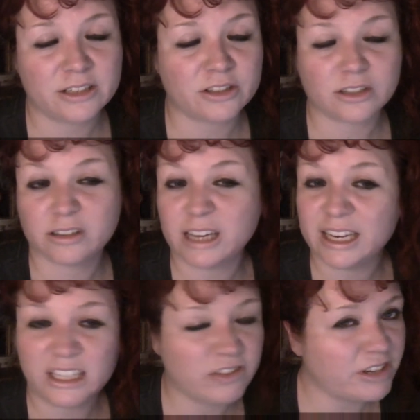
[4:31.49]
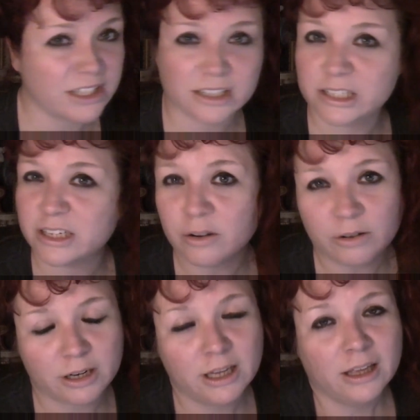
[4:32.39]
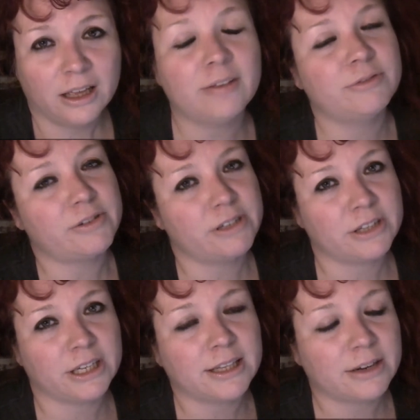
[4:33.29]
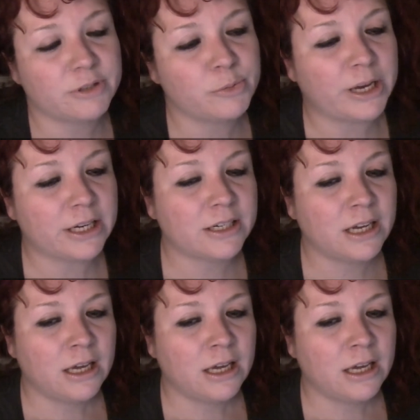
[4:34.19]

It doesn't get any greasiness at all. I'm very lucky in that respect.